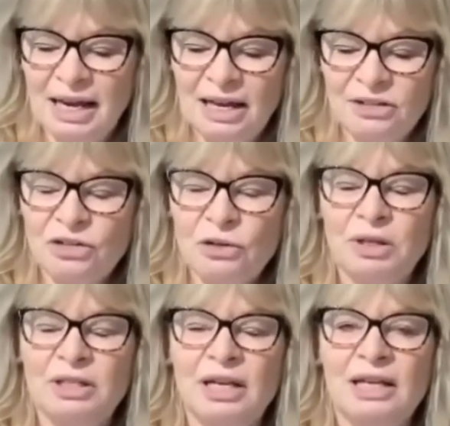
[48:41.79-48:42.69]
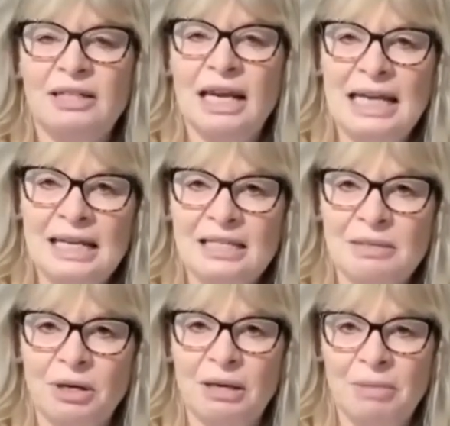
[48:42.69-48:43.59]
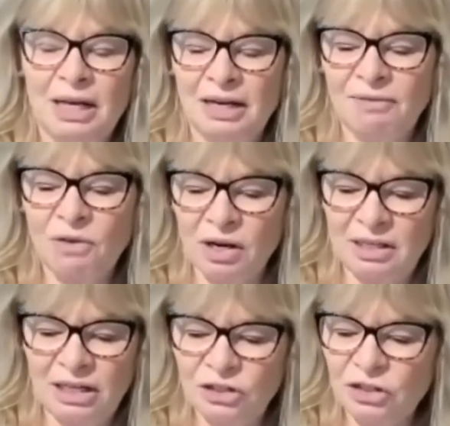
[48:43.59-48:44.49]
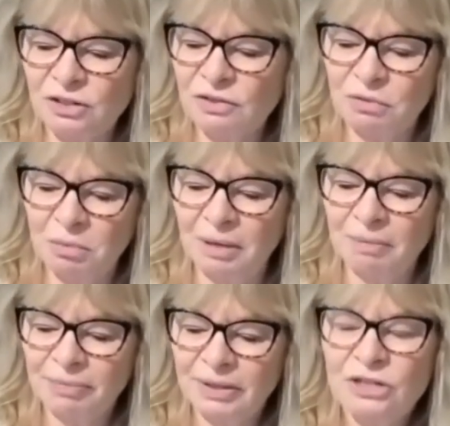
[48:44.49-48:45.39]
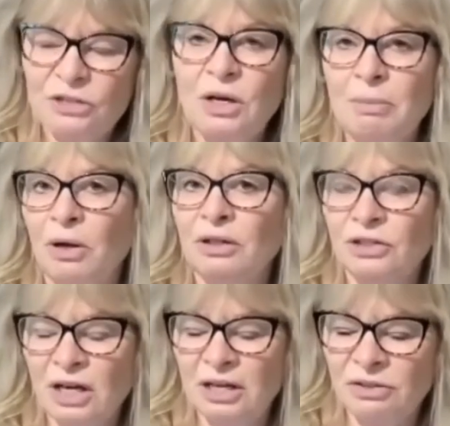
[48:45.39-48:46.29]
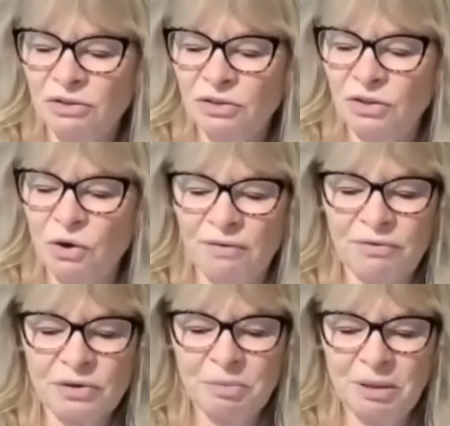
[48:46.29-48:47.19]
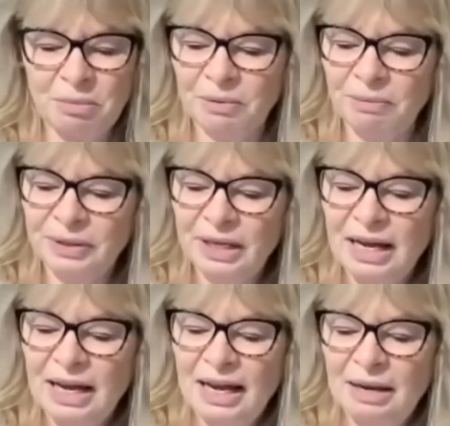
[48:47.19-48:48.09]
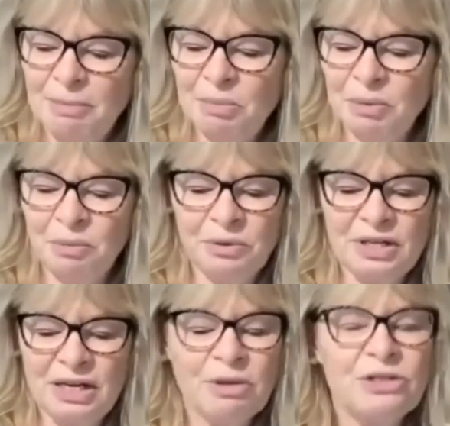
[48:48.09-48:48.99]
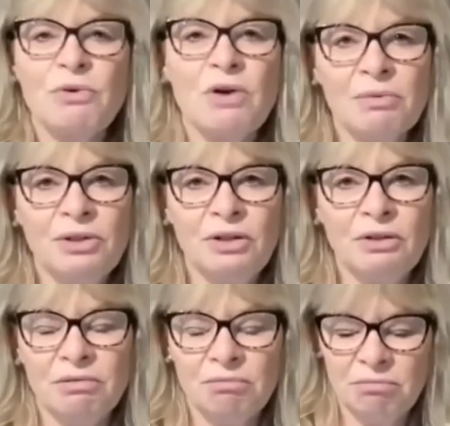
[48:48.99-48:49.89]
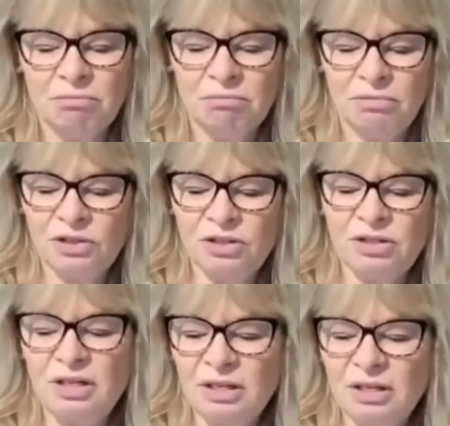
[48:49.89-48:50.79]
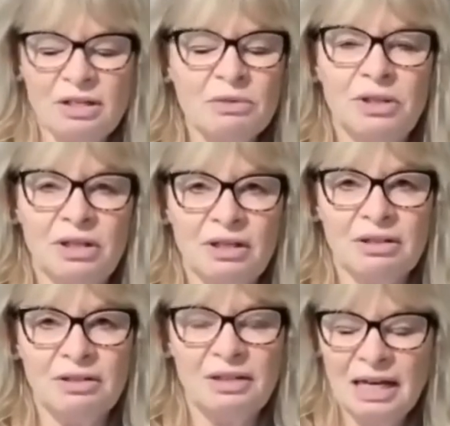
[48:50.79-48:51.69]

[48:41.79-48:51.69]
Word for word: And so it, it, it tends to bring up negative connotations for me. So I apologize to the conference people. And people will say, What's wrong with you? You just need to deal with it.